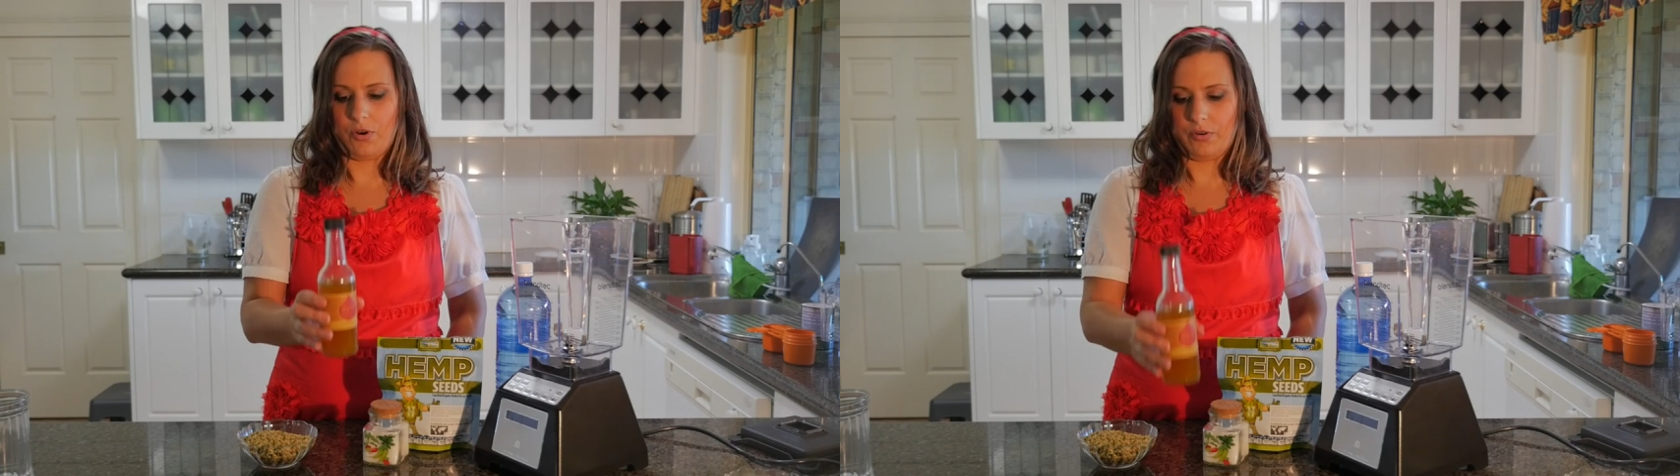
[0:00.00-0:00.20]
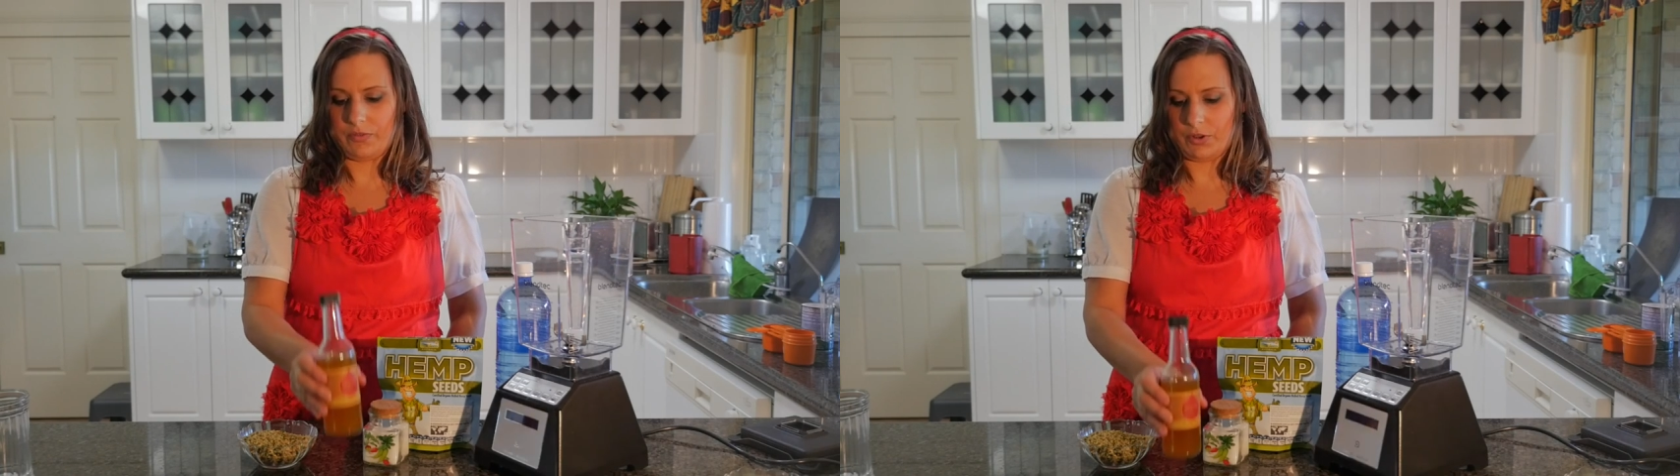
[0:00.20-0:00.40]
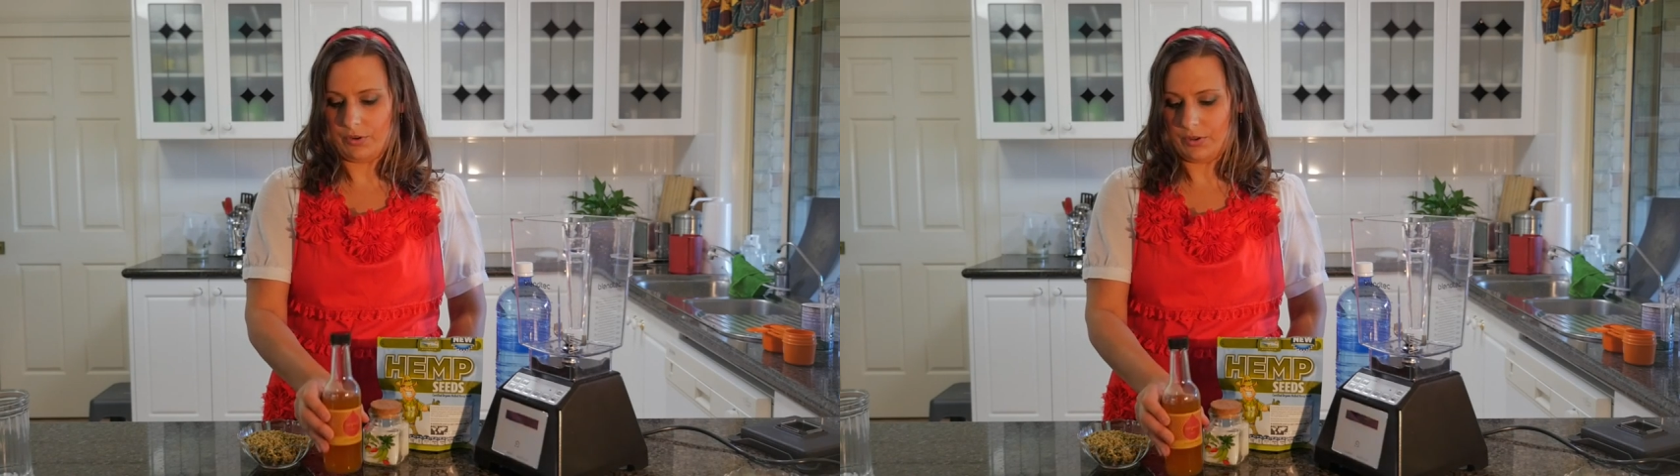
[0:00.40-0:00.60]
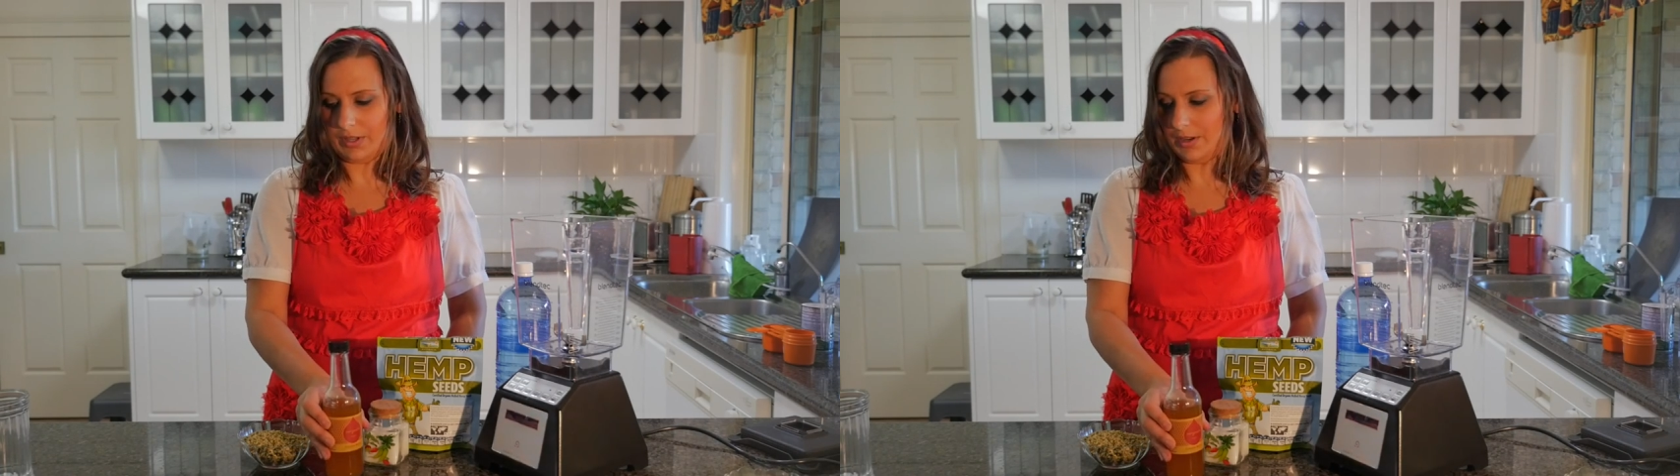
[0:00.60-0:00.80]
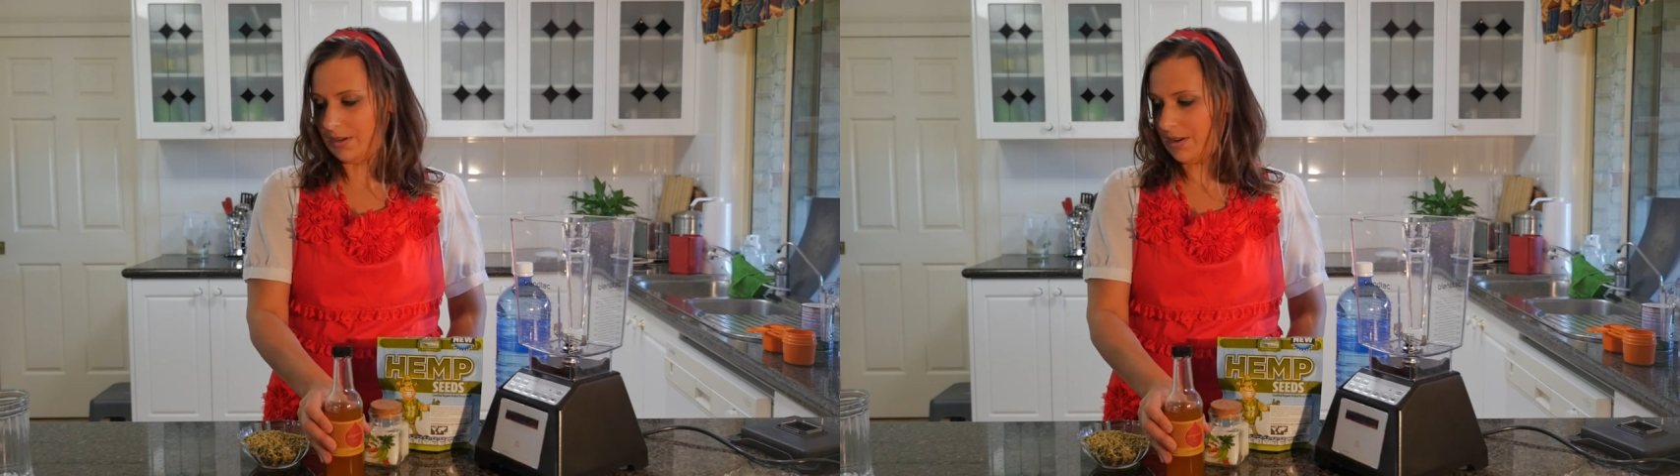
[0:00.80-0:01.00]
of
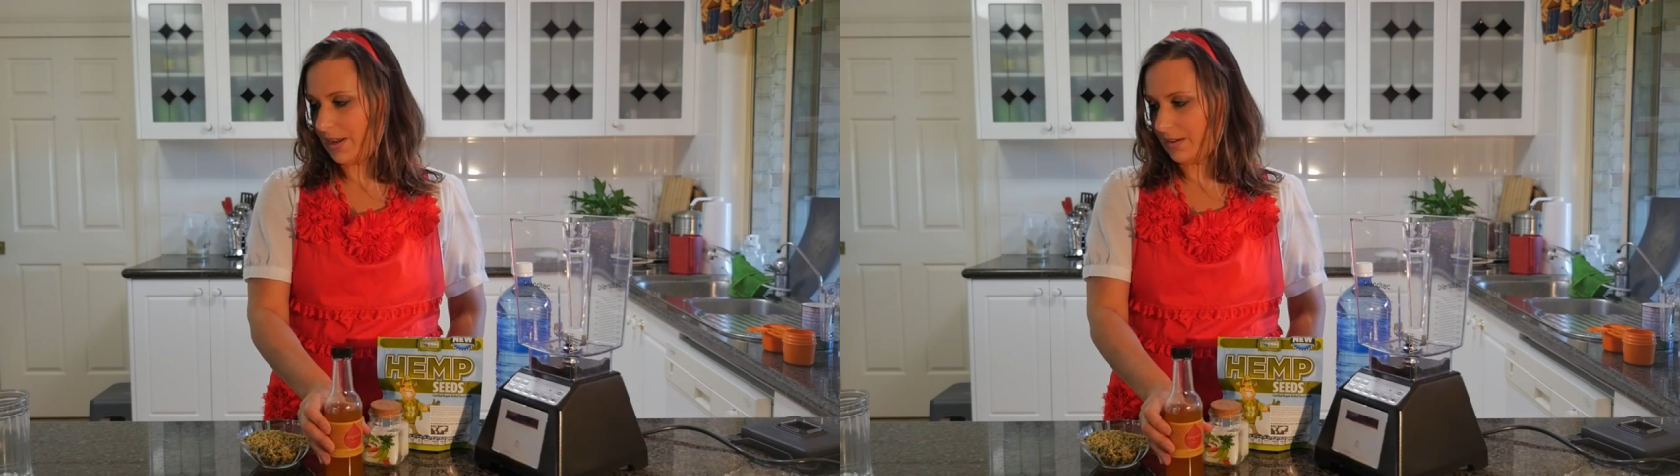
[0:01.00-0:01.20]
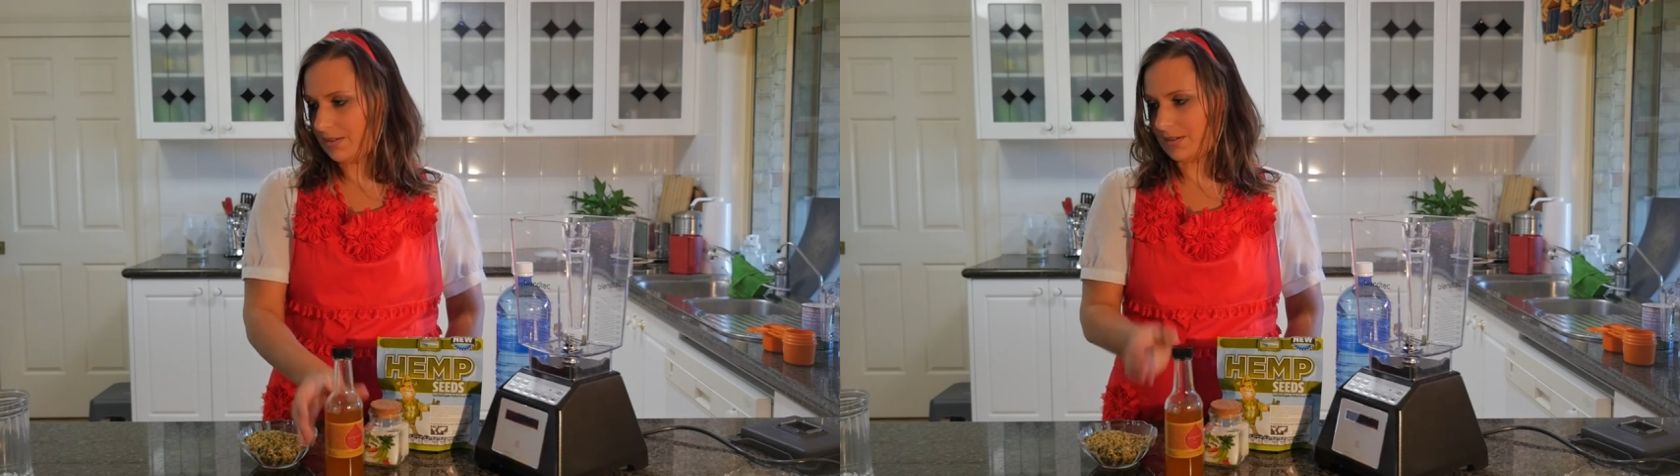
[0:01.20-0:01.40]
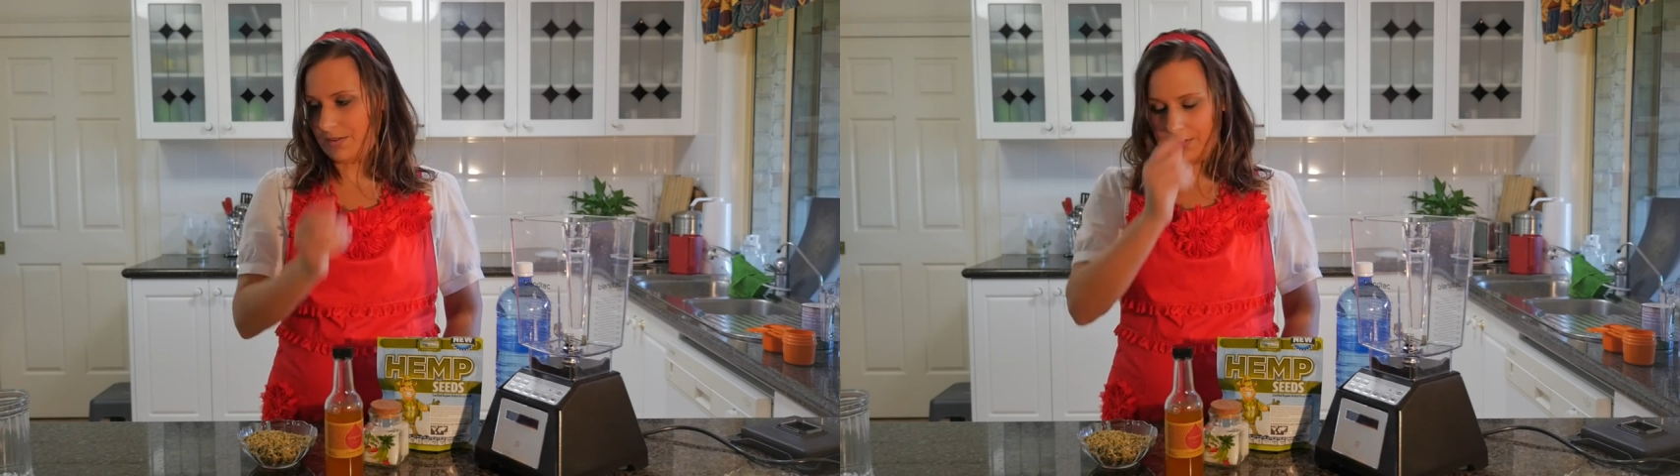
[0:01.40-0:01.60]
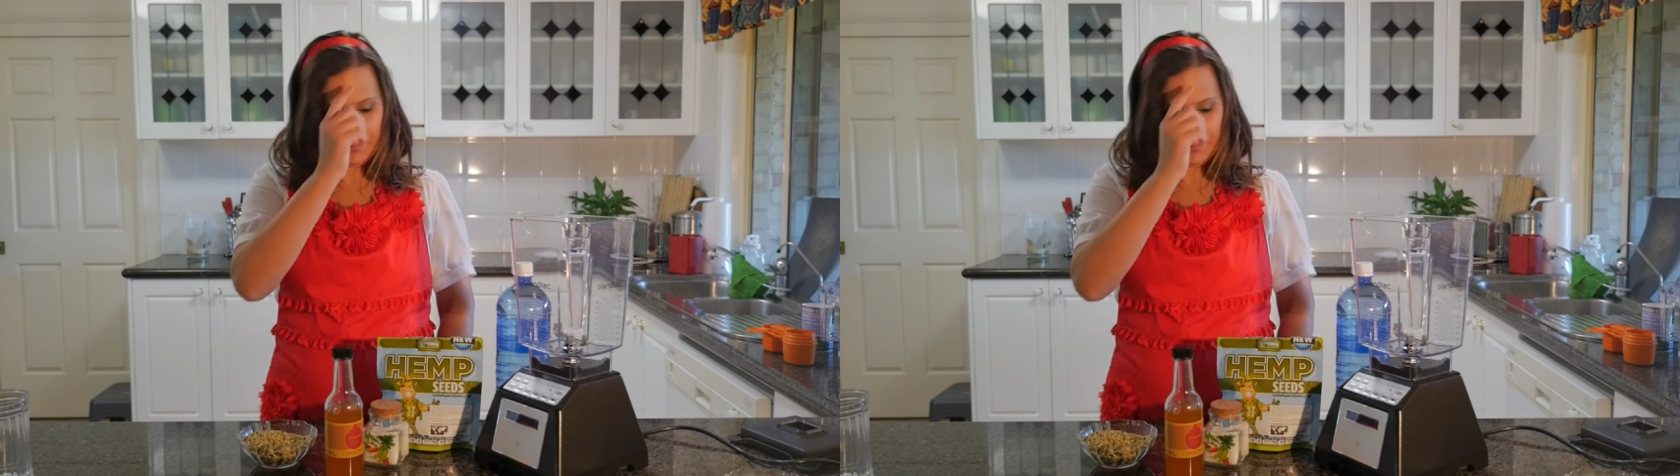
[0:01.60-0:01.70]
coconut nectar.